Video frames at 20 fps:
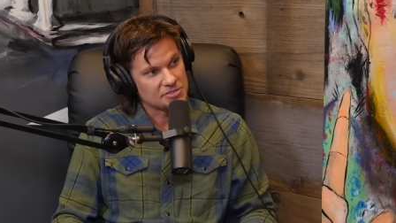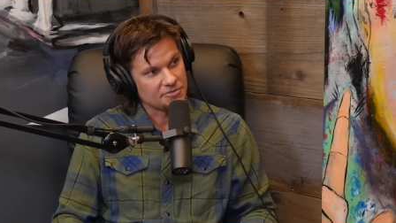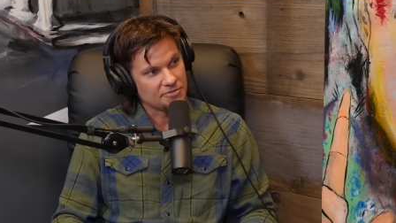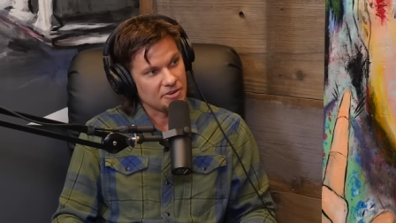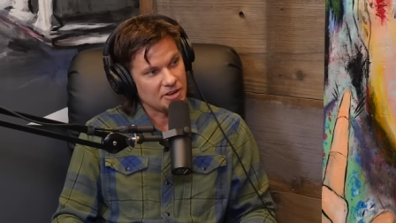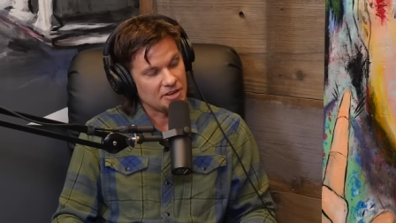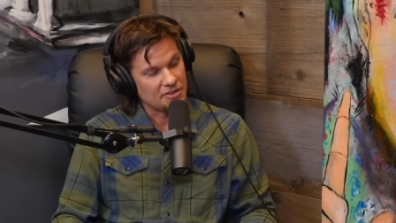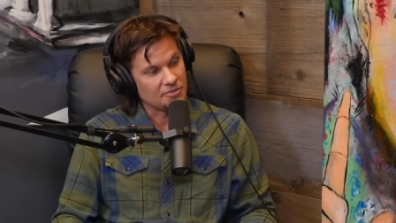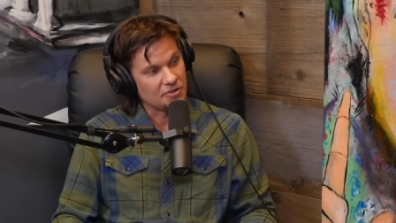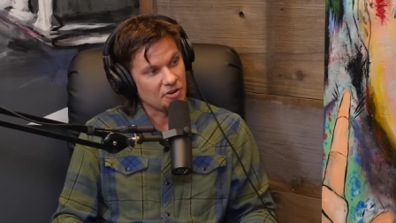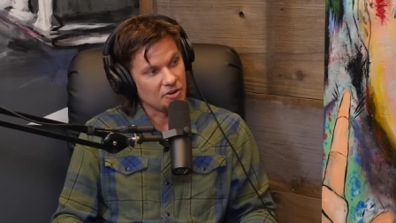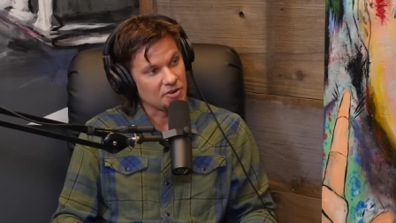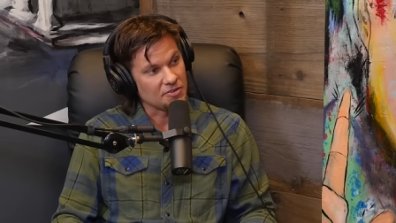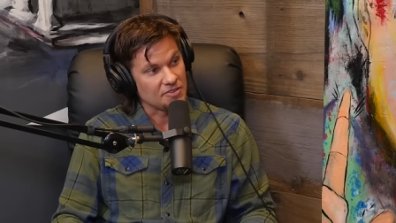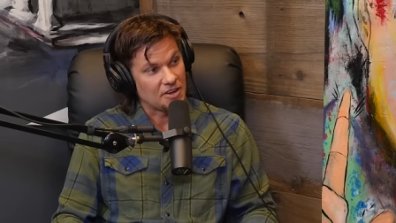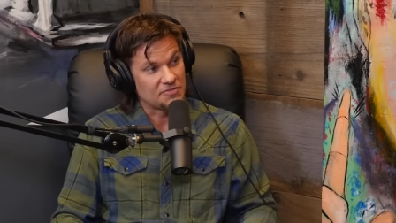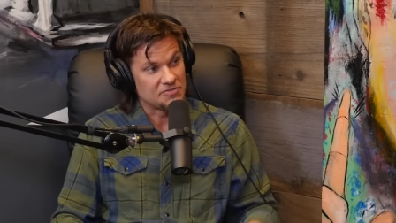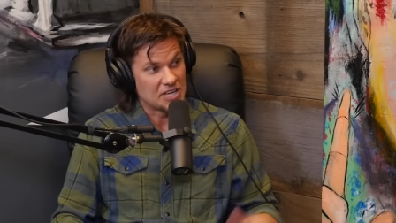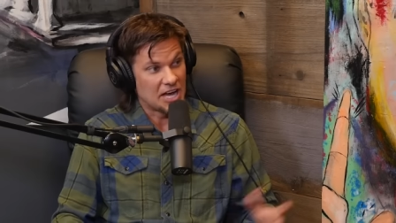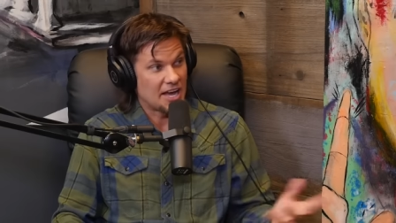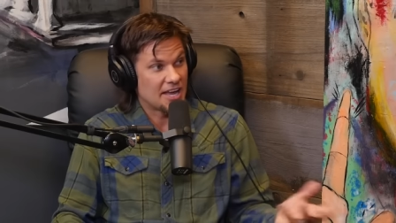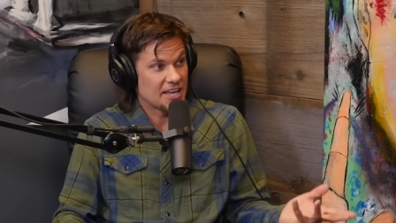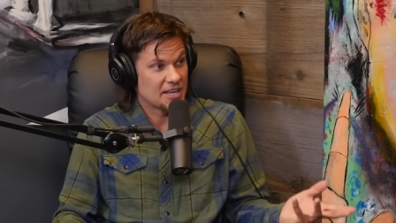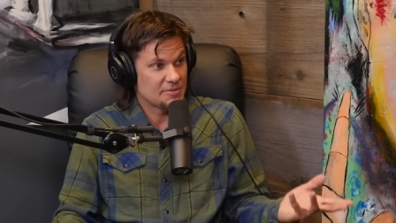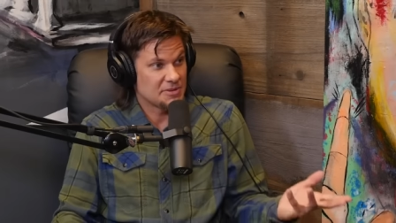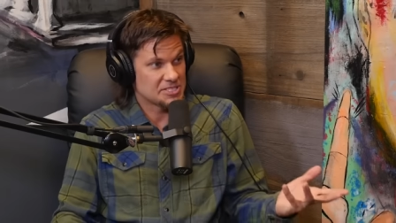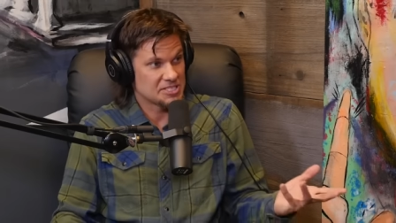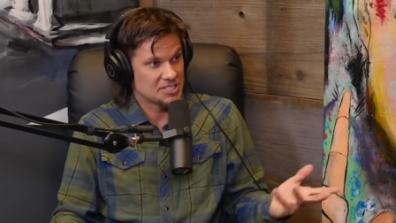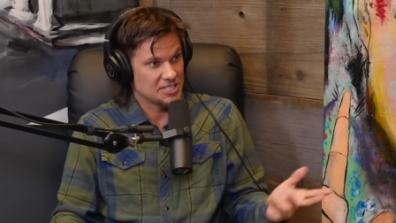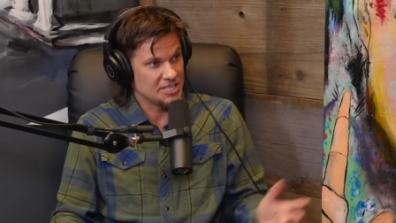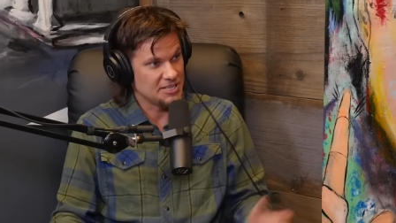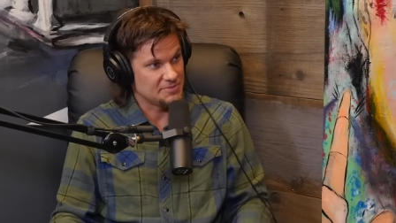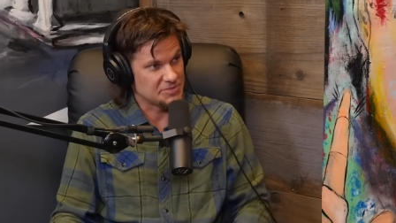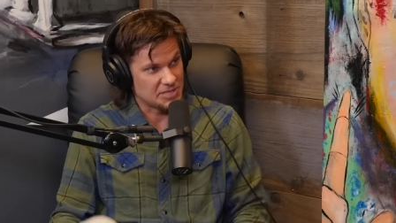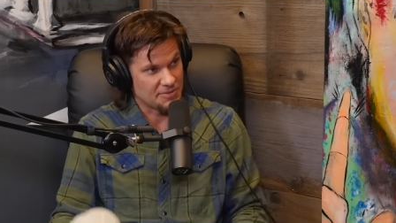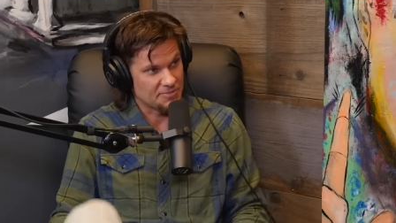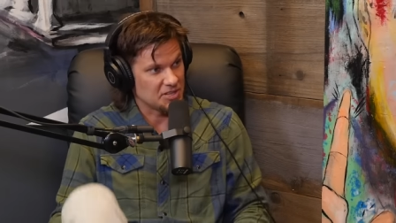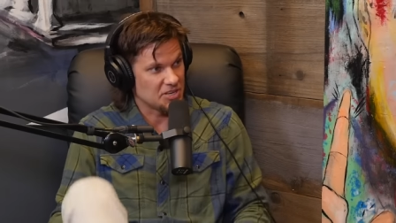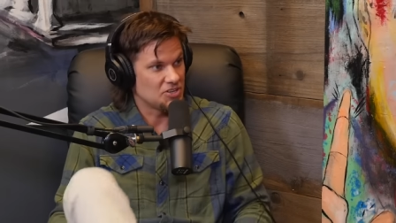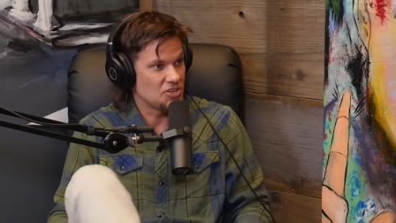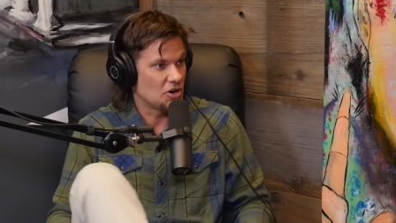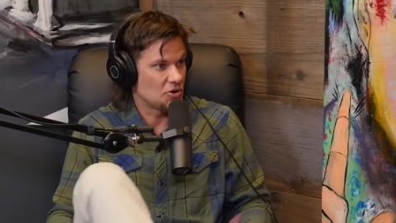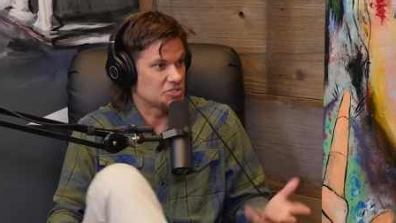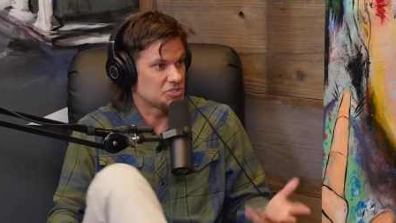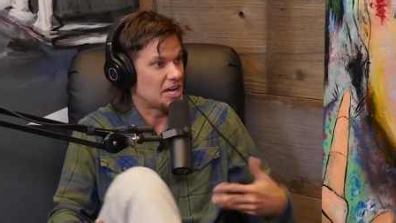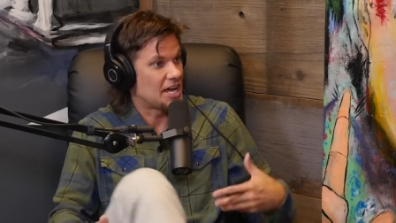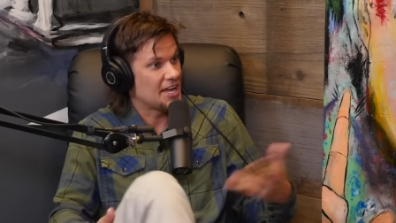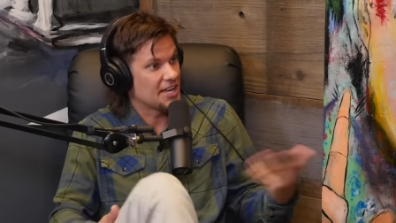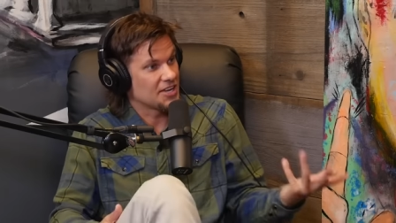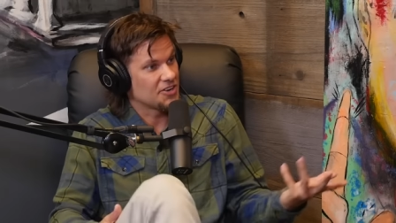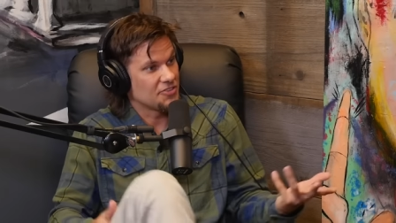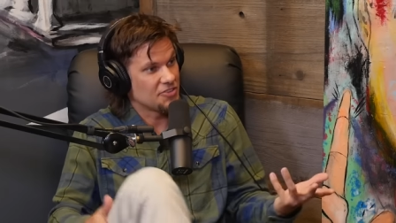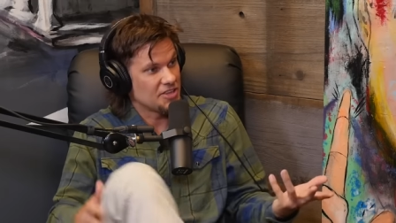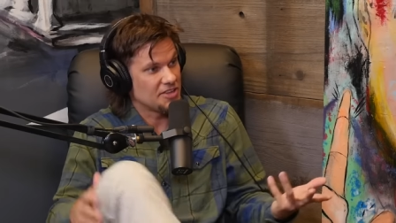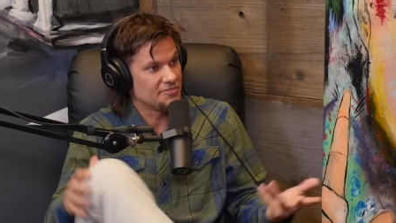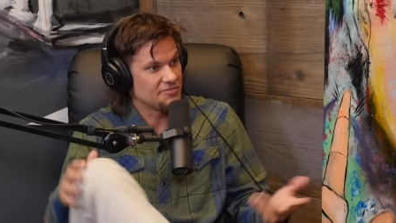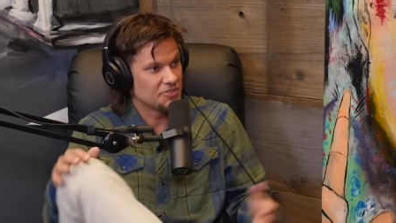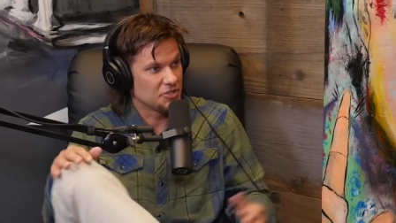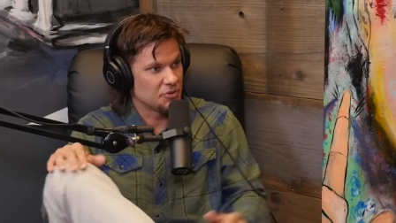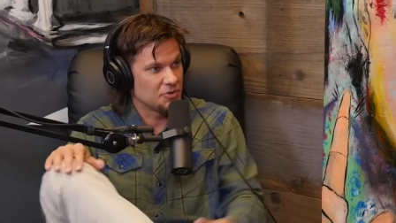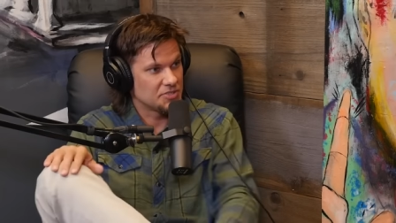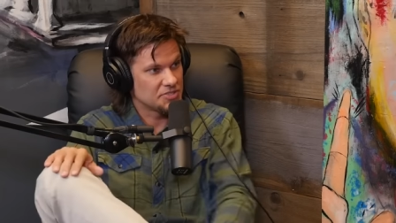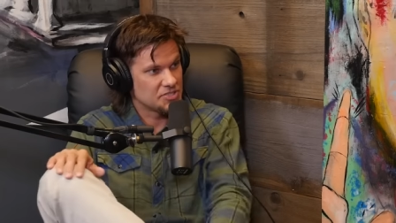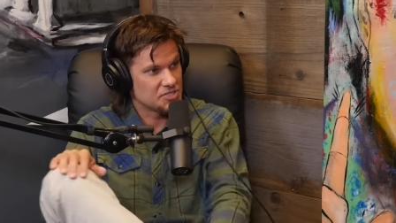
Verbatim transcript: I was afraid of dying in my sleep, something, or dying under the influence.